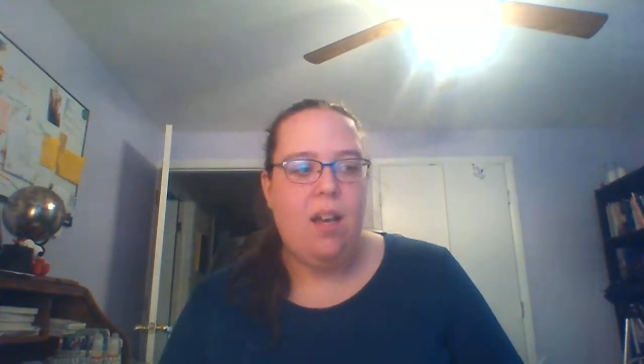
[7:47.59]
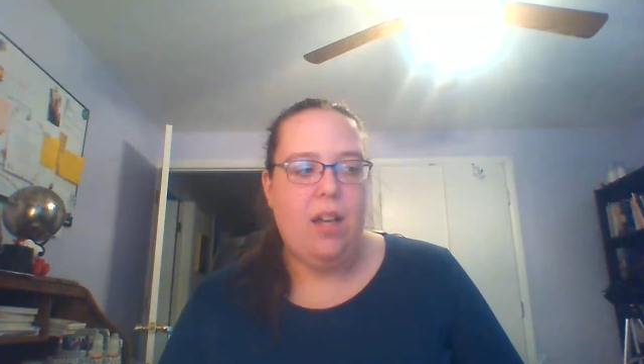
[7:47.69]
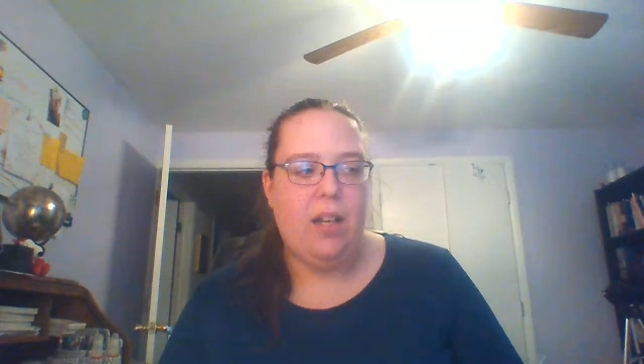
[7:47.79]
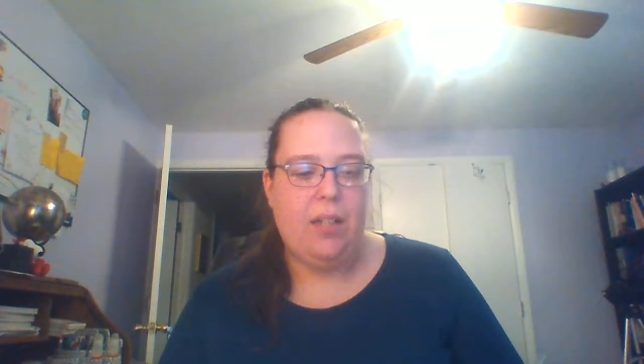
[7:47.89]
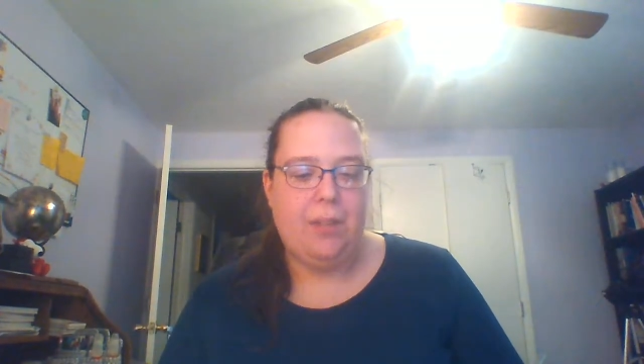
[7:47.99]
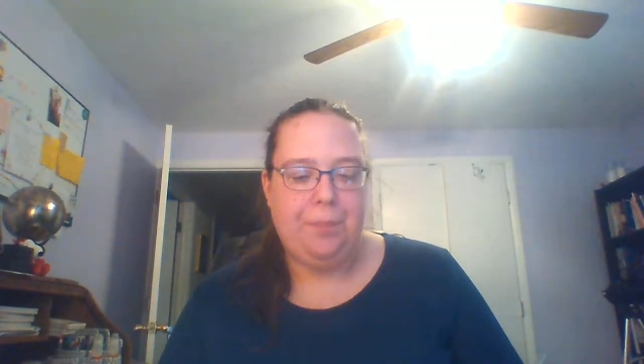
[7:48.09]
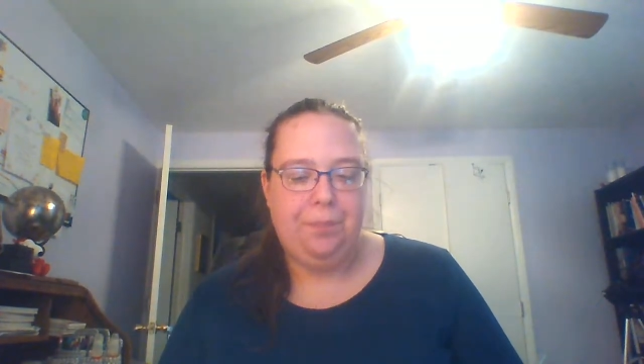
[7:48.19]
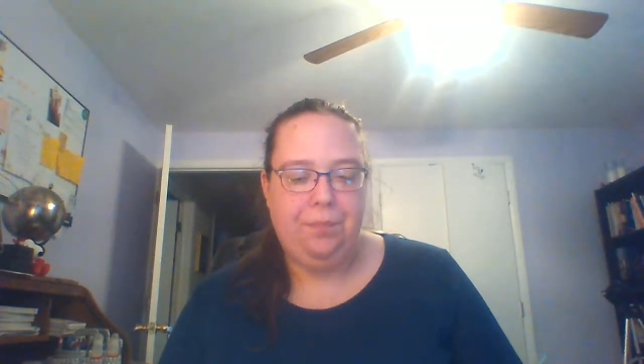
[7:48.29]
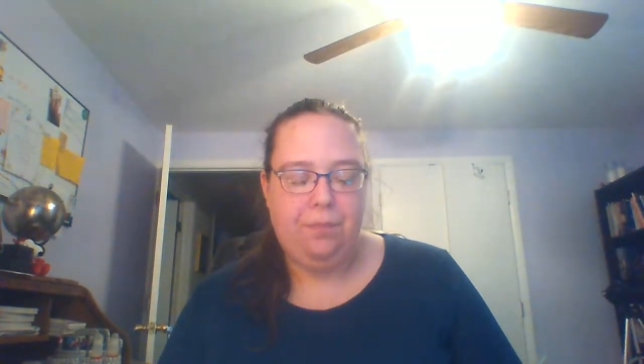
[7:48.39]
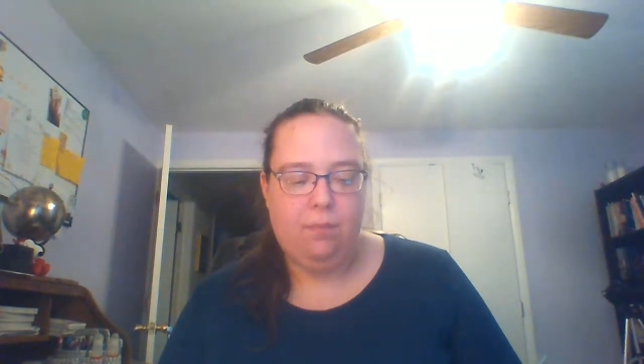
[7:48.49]
Um,
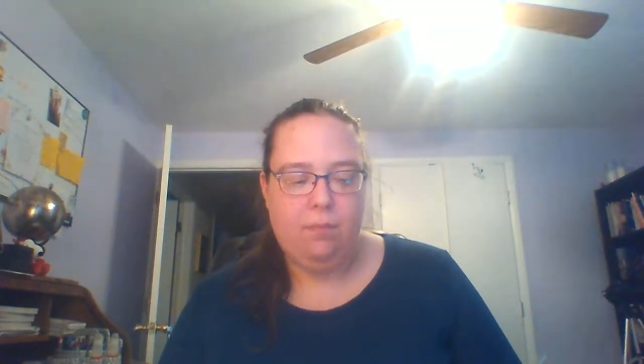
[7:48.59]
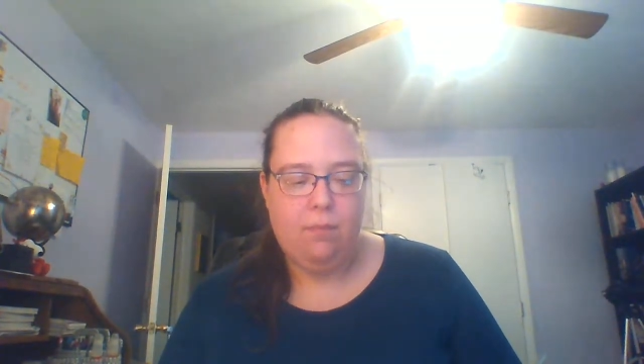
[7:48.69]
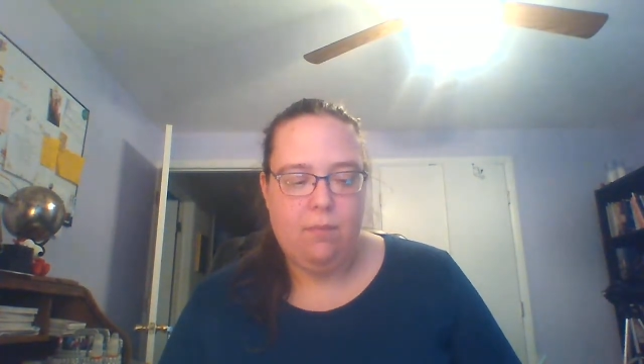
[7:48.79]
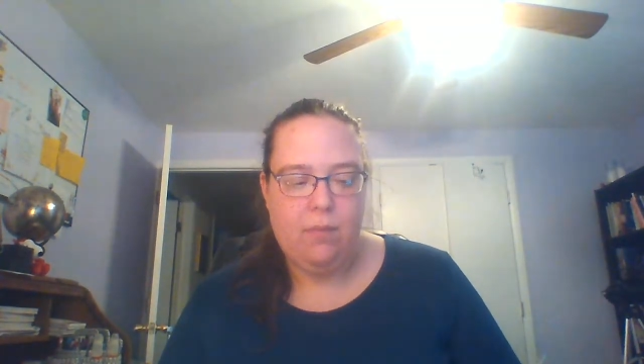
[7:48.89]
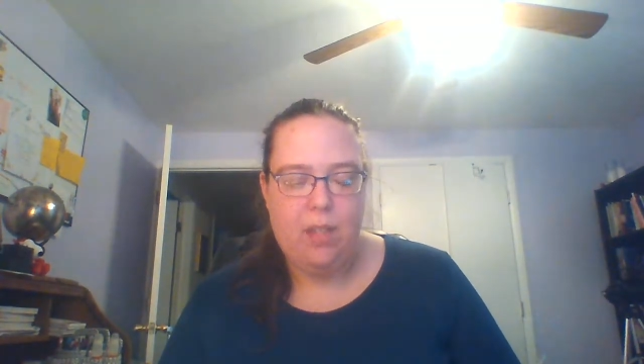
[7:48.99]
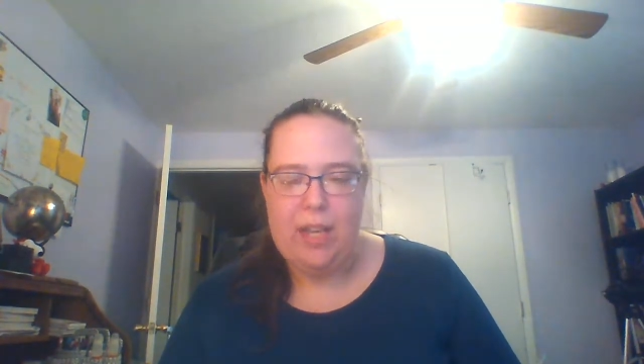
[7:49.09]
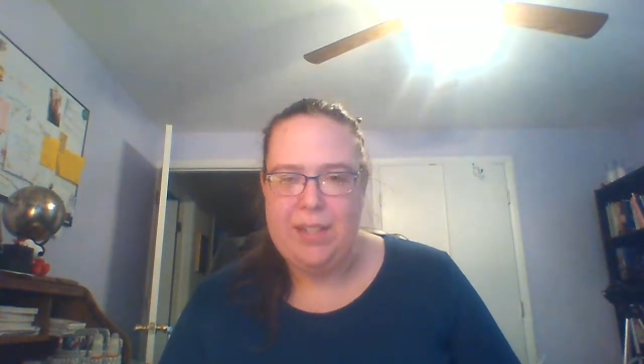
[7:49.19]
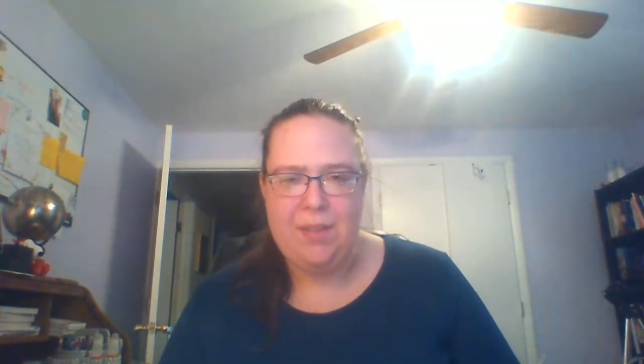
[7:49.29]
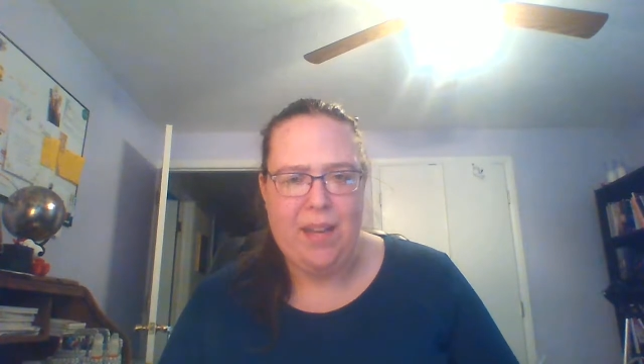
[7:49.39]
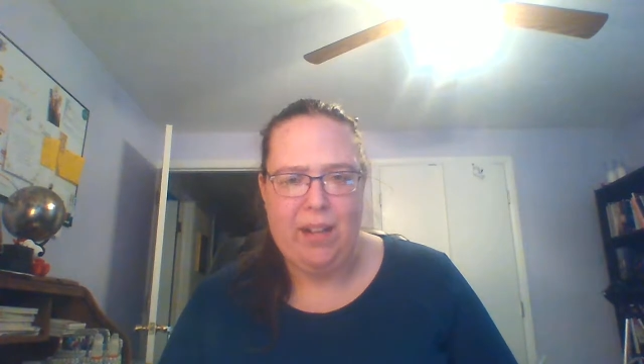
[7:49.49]
I
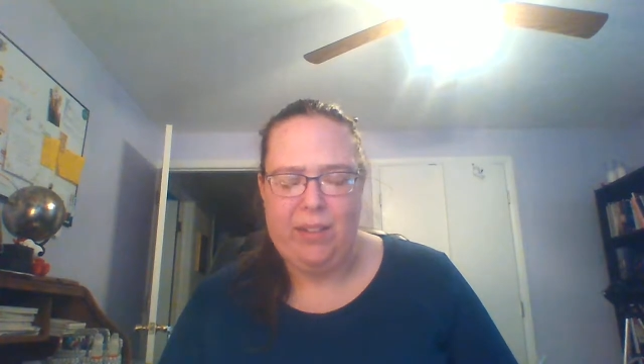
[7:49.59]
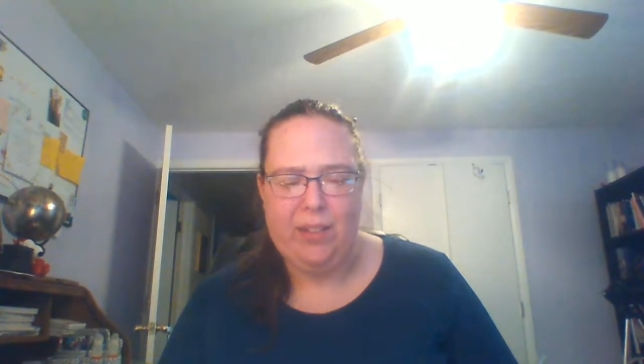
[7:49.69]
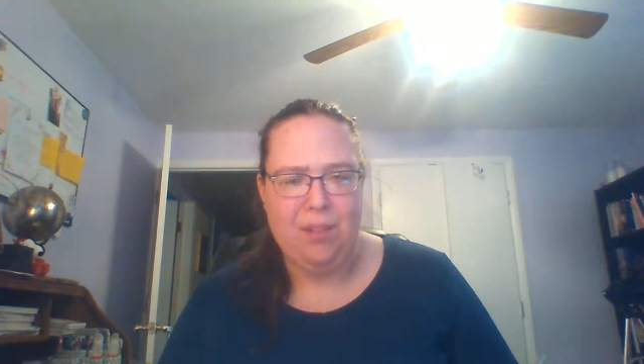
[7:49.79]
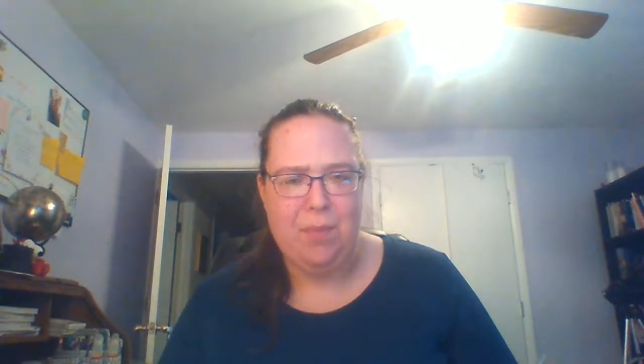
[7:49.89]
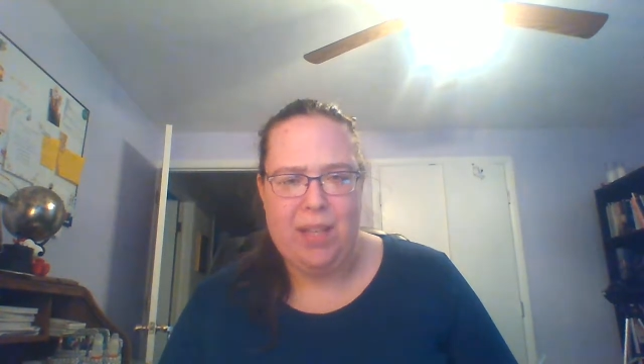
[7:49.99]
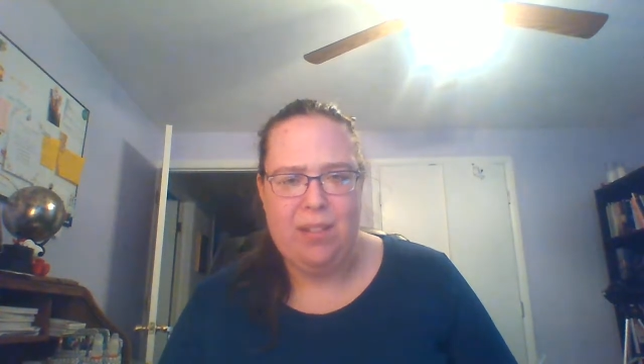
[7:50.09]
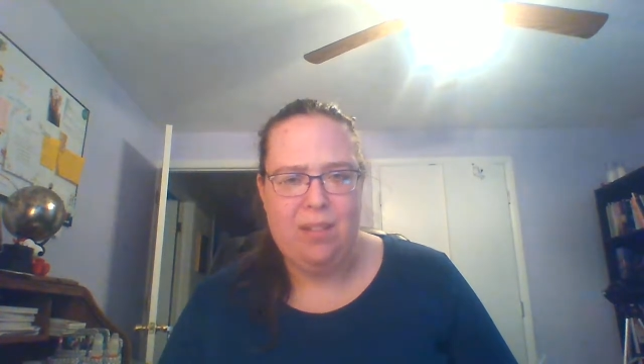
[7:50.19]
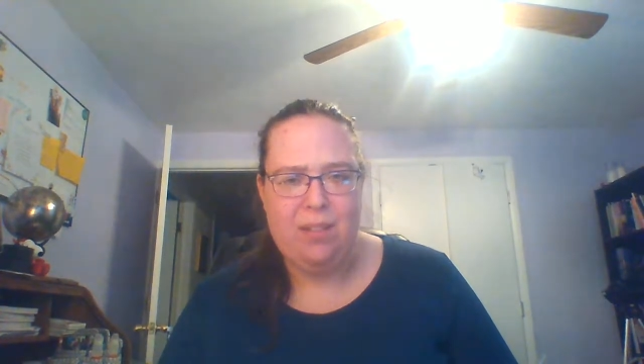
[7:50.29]
do that a little bit.